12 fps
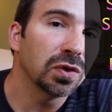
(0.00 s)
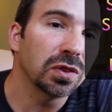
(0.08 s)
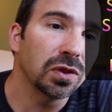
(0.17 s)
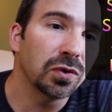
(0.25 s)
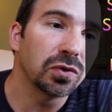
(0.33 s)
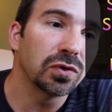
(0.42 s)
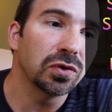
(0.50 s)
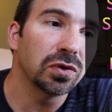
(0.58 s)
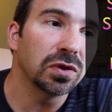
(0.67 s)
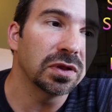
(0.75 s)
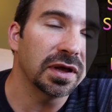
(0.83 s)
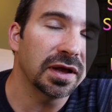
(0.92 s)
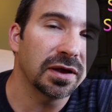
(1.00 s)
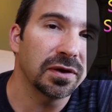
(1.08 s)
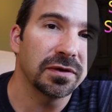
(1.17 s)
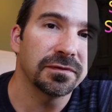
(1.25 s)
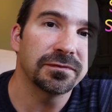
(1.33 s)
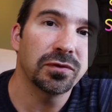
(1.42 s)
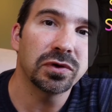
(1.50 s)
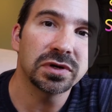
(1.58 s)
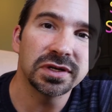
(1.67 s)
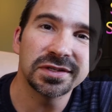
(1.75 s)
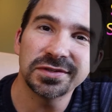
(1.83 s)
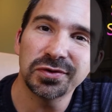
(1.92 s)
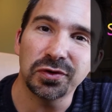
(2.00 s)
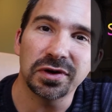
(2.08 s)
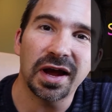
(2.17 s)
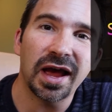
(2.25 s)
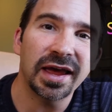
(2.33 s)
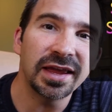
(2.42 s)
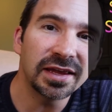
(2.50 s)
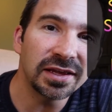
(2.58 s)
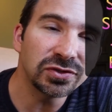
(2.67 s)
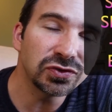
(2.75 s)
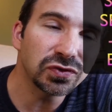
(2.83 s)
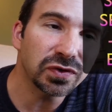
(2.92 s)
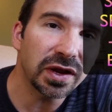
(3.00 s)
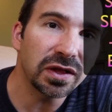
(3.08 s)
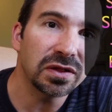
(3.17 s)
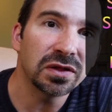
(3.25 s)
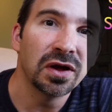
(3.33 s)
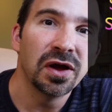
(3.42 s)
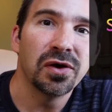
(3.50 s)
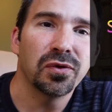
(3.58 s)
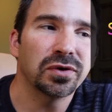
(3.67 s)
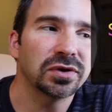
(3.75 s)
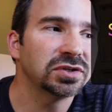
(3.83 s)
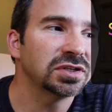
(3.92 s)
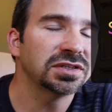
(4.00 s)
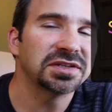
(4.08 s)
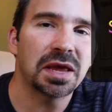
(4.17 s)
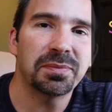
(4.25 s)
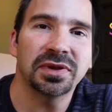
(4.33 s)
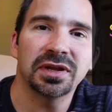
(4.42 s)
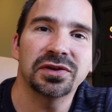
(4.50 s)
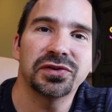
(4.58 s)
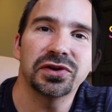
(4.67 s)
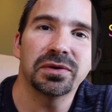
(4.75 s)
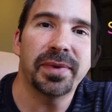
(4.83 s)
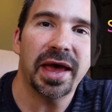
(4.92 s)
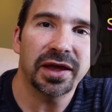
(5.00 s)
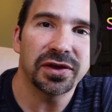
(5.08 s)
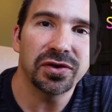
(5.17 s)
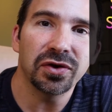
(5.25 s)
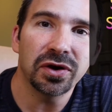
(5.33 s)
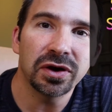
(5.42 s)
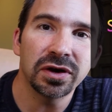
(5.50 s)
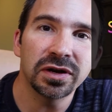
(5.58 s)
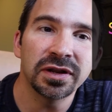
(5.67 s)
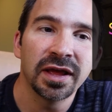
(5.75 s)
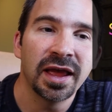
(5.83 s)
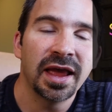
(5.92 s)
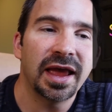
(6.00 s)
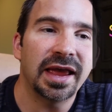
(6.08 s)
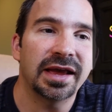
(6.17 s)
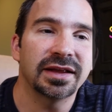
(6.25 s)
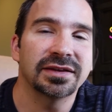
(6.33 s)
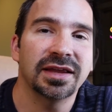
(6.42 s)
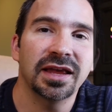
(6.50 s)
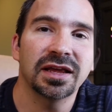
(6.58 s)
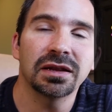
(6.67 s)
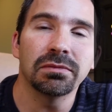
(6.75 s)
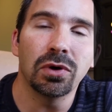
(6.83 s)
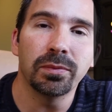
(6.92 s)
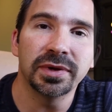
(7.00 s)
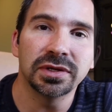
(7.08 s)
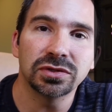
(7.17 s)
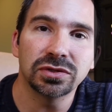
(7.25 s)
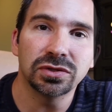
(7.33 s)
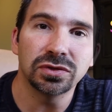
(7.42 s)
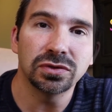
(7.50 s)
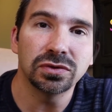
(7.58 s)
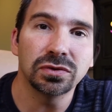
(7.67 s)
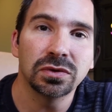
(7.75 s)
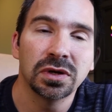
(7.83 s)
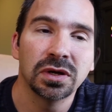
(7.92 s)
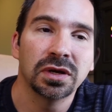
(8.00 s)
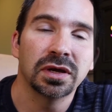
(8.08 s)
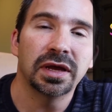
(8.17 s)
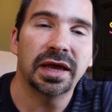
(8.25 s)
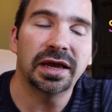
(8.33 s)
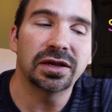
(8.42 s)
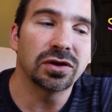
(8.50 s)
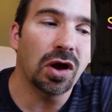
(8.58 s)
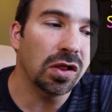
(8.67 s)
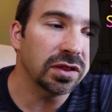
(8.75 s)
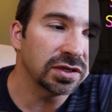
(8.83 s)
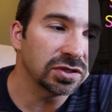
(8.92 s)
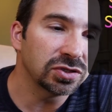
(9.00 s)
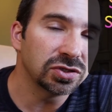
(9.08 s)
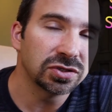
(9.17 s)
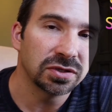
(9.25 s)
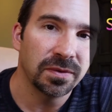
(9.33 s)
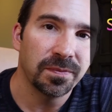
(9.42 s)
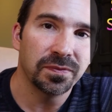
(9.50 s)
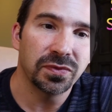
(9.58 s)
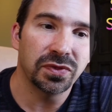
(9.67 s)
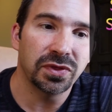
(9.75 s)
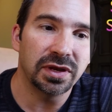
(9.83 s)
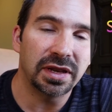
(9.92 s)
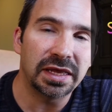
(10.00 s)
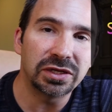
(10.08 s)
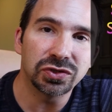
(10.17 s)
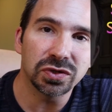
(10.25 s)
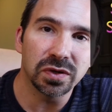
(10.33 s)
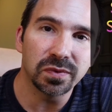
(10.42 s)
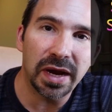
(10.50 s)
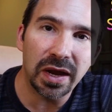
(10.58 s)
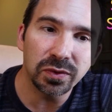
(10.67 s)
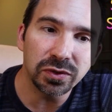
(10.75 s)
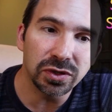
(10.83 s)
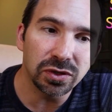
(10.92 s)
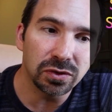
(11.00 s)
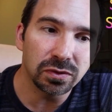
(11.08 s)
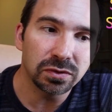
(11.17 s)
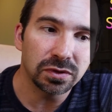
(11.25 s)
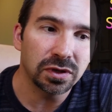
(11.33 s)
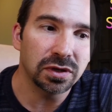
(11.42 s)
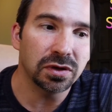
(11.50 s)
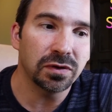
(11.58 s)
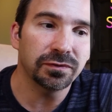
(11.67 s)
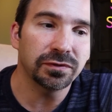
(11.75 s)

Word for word: local uh, forest or hiking trail or just stepping into your backyard and taking a moment to acknowledge the nature around you. You know,